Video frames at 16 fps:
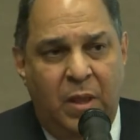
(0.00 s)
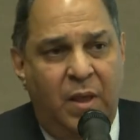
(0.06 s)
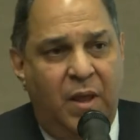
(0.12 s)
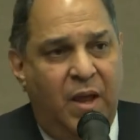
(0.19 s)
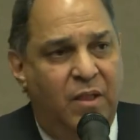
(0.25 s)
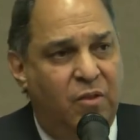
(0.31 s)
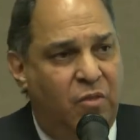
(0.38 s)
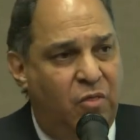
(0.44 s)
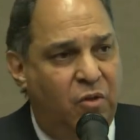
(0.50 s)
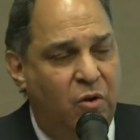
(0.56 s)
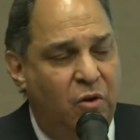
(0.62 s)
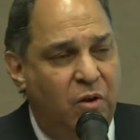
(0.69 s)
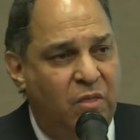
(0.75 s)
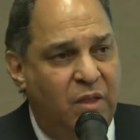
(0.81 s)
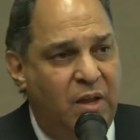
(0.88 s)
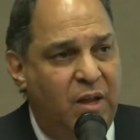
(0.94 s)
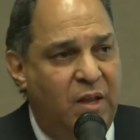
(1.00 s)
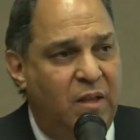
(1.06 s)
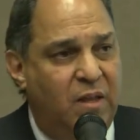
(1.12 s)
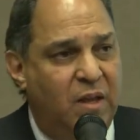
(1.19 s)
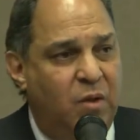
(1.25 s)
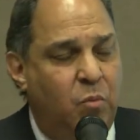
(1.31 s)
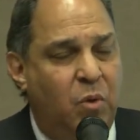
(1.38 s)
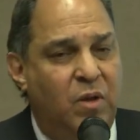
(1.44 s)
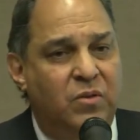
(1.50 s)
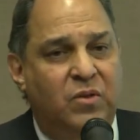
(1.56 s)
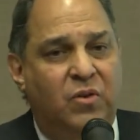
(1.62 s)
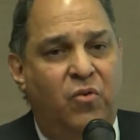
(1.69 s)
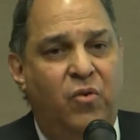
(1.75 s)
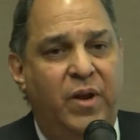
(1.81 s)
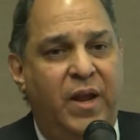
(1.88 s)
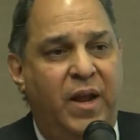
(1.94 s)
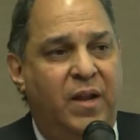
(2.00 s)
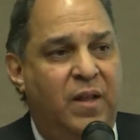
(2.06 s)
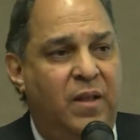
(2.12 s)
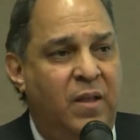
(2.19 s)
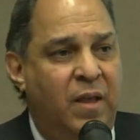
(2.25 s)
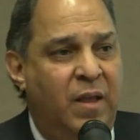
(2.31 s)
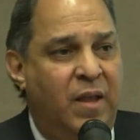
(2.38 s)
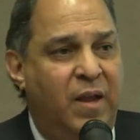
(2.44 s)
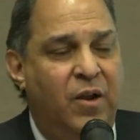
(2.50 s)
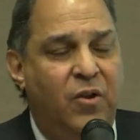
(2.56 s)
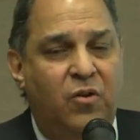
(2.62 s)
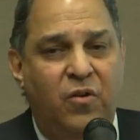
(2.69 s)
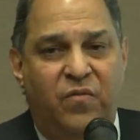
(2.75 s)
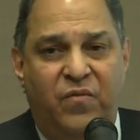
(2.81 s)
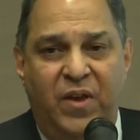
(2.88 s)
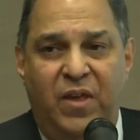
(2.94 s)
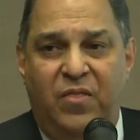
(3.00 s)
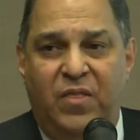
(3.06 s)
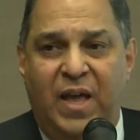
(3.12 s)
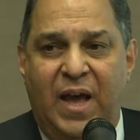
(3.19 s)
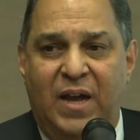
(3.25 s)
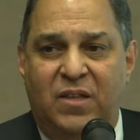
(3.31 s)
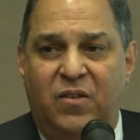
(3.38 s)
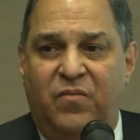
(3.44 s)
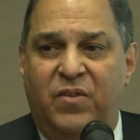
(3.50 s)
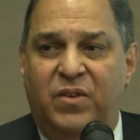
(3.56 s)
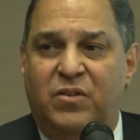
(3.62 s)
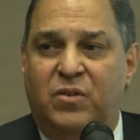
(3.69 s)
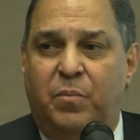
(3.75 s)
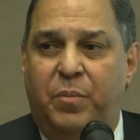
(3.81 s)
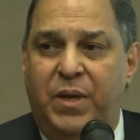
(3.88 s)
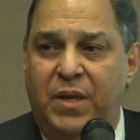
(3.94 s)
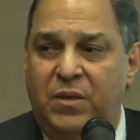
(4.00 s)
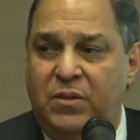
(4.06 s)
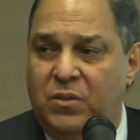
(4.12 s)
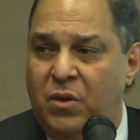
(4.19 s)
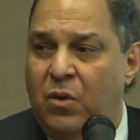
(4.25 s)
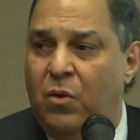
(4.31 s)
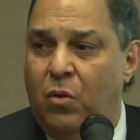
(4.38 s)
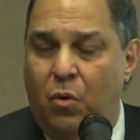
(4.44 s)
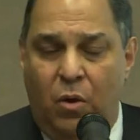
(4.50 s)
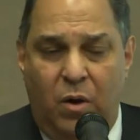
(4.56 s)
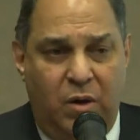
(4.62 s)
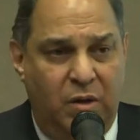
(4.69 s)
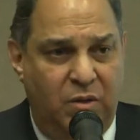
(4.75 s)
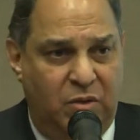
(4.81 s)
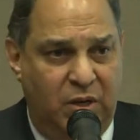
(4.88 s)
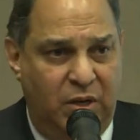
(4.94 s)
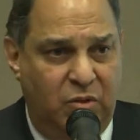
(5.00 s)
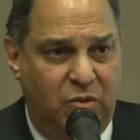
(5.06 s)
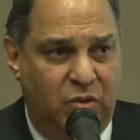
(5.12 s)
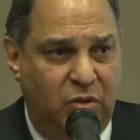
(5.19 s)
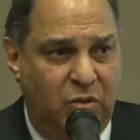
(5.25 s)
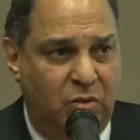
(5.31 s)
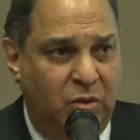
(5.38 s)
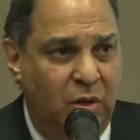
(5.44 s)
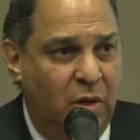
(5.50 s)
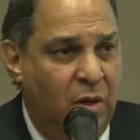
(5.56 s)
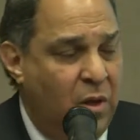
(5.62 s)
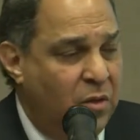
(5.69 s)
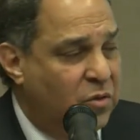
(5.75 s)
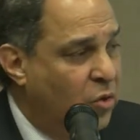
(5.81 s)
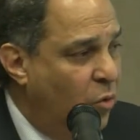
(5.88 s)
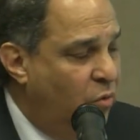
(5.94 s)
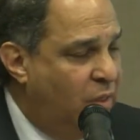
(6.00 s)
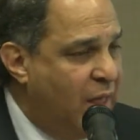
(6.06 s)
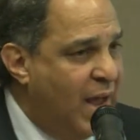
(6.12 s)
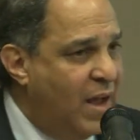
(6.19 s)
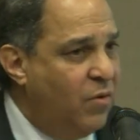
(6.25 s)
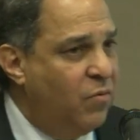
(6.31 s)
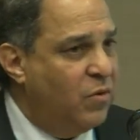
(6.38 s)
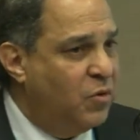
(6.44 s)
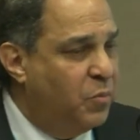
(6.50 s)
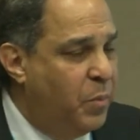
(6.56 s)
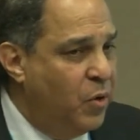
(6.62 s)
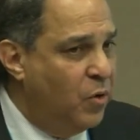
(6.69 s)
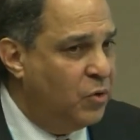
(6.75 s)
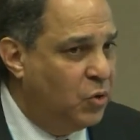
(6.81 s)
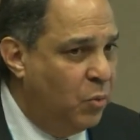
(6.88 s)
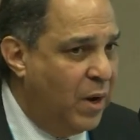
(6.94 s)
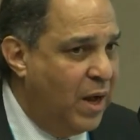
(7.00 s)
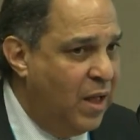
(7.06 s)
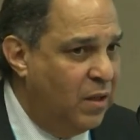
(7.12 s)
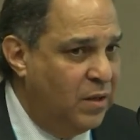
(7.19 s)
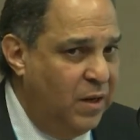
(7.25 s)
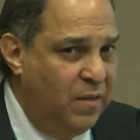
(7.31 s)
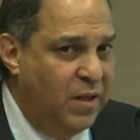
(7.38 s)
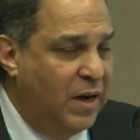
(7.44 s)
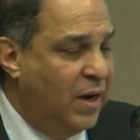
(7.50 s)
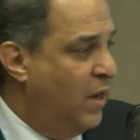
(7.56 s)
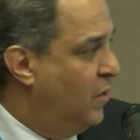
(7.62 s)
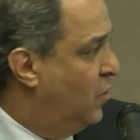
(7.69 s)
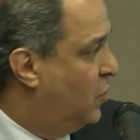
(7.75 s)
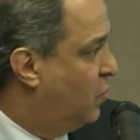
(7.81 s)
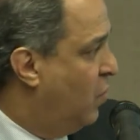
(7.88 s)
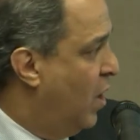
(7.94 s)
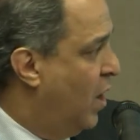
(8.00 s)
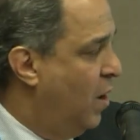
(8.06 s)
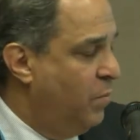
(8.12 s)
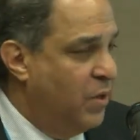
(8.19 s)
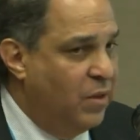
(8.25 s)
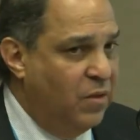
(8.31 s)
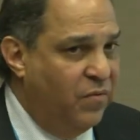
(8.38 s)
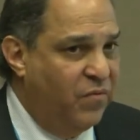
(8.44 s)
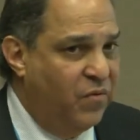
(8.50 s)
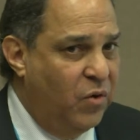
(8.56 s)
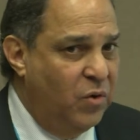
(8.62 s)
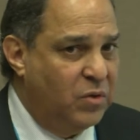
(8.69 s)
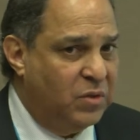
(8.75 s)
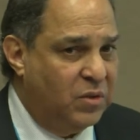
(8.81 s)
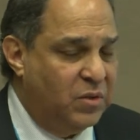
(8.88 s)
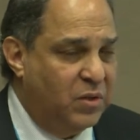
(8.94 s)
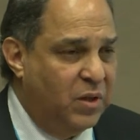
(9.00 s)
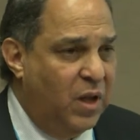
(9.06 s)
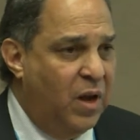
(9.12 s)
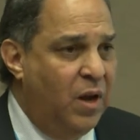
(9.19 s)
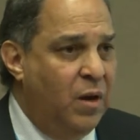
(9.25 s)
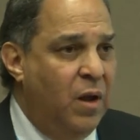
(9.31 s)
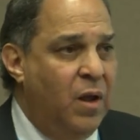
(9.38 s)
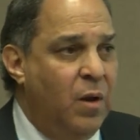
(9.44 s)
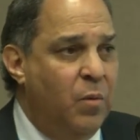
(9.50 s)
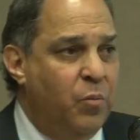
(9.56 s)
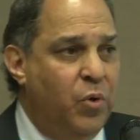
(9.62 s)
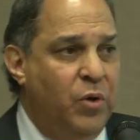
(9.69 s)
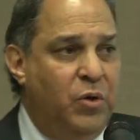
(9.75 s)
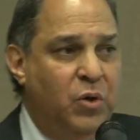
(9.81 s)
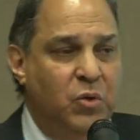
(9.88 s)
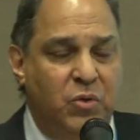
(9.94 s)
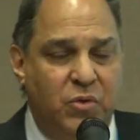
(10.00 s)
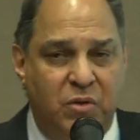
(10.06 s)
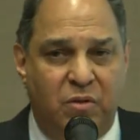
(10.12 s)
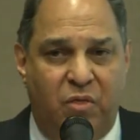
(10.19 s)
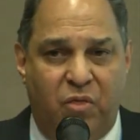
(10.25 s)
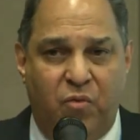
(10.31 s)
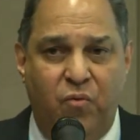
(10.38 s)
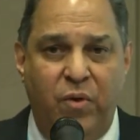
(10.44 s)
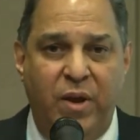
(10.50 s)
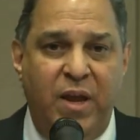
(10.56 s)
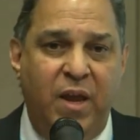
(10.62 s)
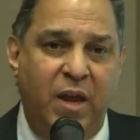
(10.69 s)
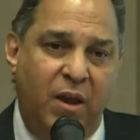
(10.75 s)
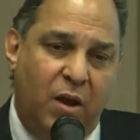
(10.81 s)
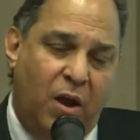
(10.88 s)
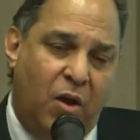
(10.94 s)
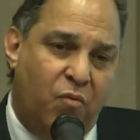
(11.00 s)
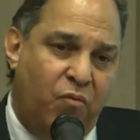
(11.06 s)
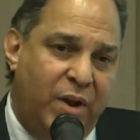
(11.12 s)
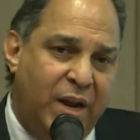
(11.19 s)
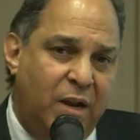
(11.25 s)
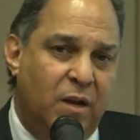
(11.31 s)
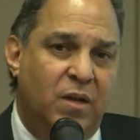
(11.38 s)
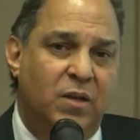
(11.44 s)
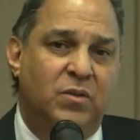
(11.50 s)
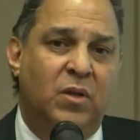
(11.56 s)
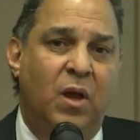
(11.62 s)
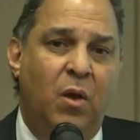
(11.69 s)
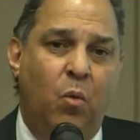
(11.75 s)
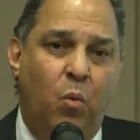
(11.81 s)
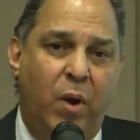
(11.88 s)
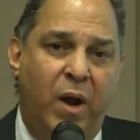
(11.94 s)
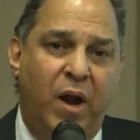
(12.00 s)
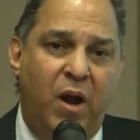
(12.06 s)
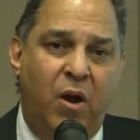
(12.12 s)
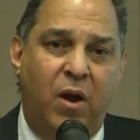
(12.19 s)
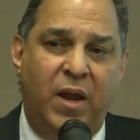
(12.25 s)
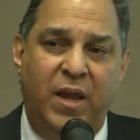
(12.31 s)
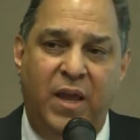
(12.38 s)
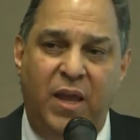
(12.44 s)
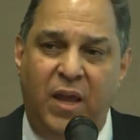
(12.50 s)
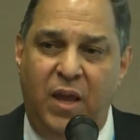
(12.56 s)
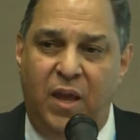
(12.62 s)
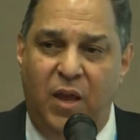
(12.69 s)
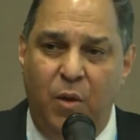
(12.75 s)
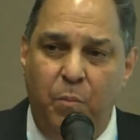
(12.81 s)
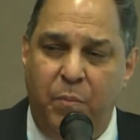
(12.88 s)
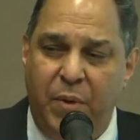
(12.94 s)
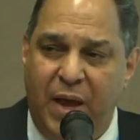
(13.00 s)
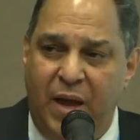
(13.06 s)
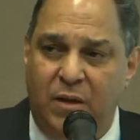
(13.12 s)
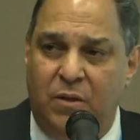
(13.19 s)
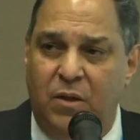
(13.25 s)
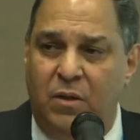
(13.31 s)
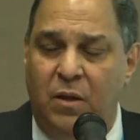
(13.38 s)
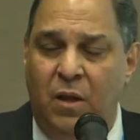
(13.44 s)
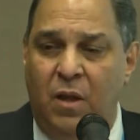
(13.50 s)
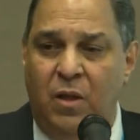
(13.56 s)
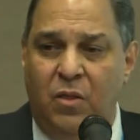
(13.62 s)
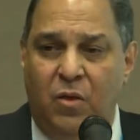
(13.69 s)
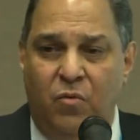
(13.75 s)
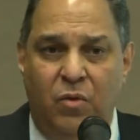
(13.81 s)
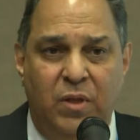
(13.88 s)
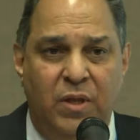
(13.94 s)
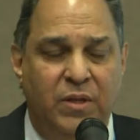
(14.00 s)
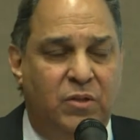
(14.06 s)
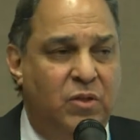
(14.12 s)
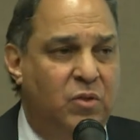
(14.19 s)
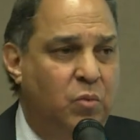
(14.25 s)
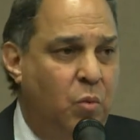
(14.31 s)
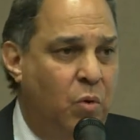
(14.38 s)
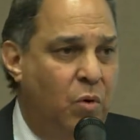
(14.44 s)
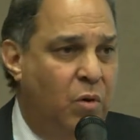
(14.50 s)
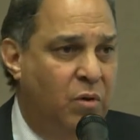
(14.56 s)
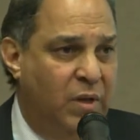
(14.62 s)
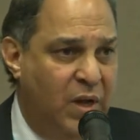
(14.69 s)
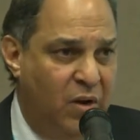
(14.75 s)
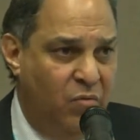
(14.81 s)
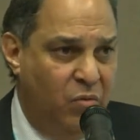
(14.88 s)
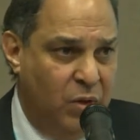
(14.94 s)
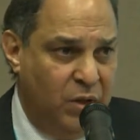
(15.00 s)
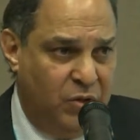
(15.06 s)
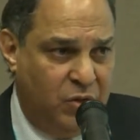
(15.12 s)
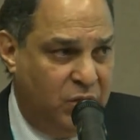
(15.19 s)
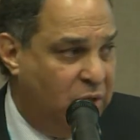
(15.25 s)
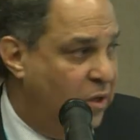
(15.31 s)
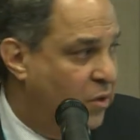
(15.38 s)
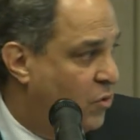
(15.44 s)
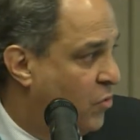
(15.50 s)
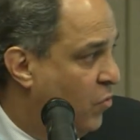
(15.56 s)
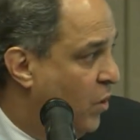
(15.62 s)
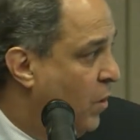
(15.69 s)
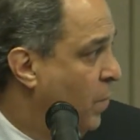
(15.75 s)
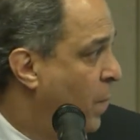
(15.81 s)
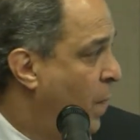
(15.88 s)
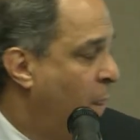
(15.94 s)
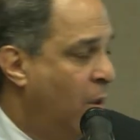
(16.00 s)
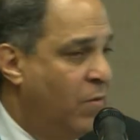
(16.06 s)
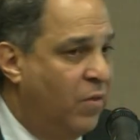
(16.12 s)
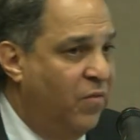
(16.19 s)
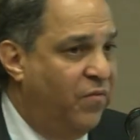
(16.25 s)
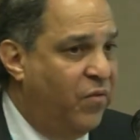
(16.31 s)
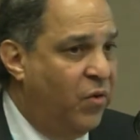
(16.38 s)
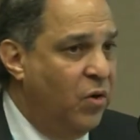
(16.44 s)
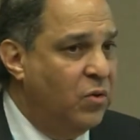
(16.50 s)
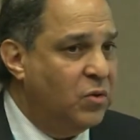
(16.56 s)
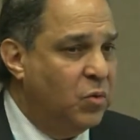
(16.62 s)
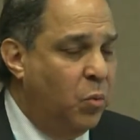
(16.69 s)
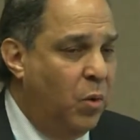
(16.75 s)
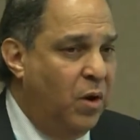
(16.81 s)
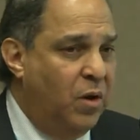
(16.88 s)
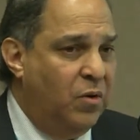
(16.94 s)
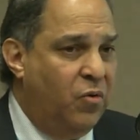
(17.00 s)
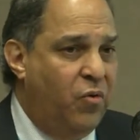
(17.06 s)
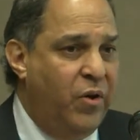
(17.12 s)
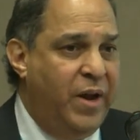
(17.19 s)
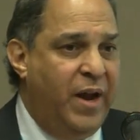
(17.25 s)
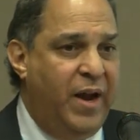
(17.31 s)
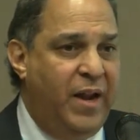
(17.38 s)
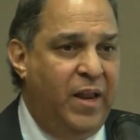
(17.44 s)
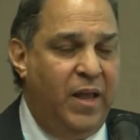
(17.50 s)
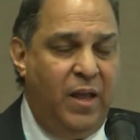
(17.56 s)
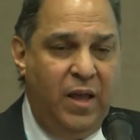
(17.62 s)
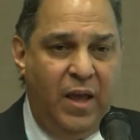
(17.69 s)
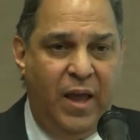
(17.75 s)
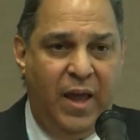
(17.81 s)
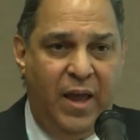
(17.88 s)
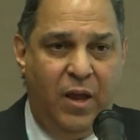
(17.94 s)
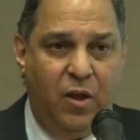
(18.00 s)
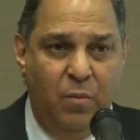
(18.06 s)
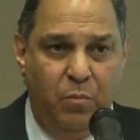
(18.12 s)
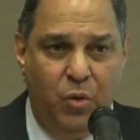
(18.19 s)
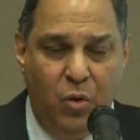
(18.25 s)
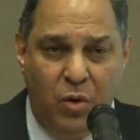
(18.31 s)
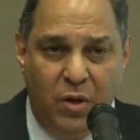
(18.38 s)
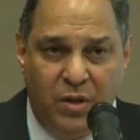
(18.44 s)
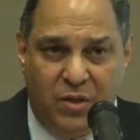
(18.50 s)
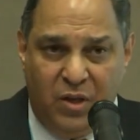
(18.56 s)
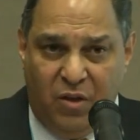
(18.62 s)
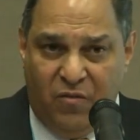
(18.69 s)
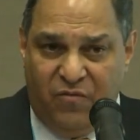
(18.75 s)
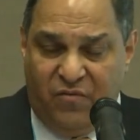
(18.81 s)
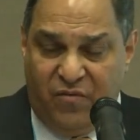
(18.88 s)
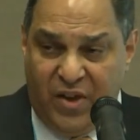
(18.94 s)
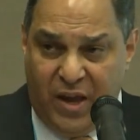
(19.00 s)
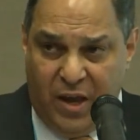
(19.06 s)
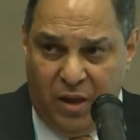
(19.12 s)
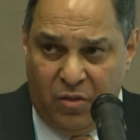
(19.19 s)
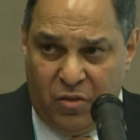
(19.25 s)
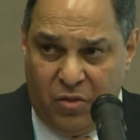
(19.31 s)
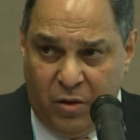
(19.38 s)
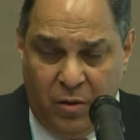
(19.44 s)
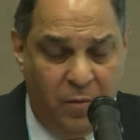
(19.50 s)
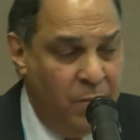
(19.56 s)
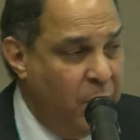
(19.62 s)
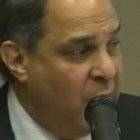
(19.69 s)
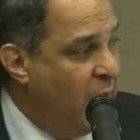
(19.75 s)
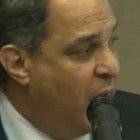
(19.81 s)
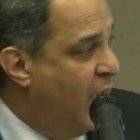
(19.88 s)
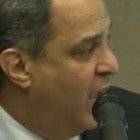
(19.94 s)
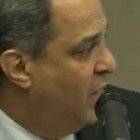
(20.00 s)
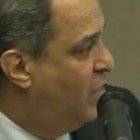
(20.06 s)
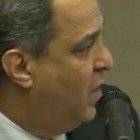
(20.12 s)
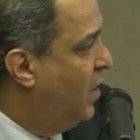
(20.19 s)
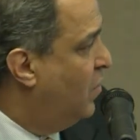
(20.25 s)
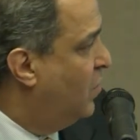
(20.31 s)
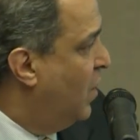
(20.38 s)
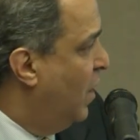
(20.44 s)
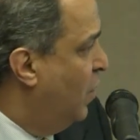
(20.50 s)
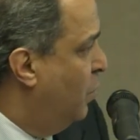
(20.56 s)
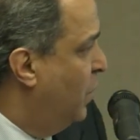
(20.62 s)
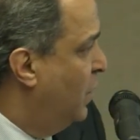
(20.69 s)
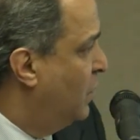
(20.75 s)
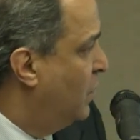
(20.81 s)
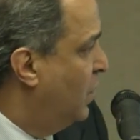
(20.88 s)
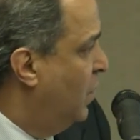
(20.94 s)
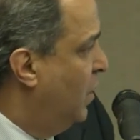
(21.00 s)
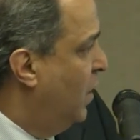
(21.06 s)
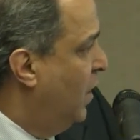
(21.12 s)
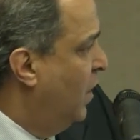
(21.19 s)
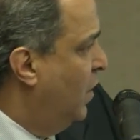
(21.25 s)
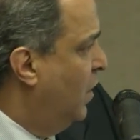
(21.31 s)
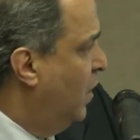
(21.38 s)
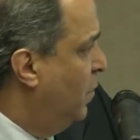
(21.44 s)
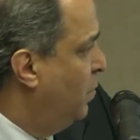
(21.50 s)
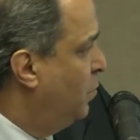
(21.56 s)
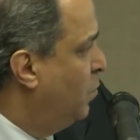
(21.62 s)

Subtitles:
And the third thing he did was created interfaith activist peace organizations. So that spirituality that I described in the first slide produced 3 arenas where he impacted the religious world and religious history. The first one, creating a community of faith, had these elements in it.